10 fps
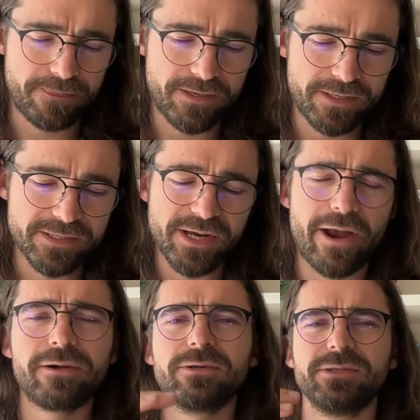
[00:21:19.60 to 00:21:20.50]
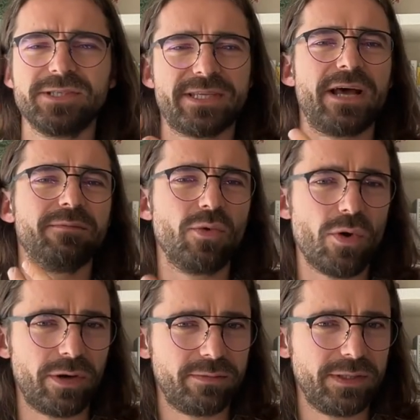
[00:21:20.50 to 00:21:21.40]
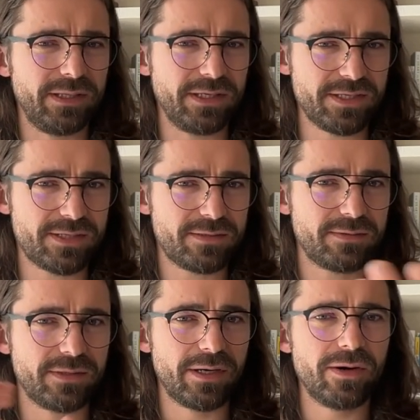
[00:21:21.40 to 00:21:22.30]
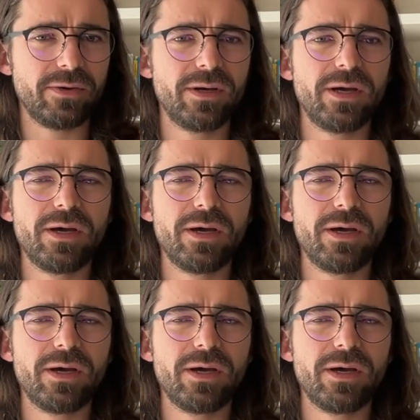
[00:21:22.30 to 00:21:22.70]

the desire to understand more, at least, you know?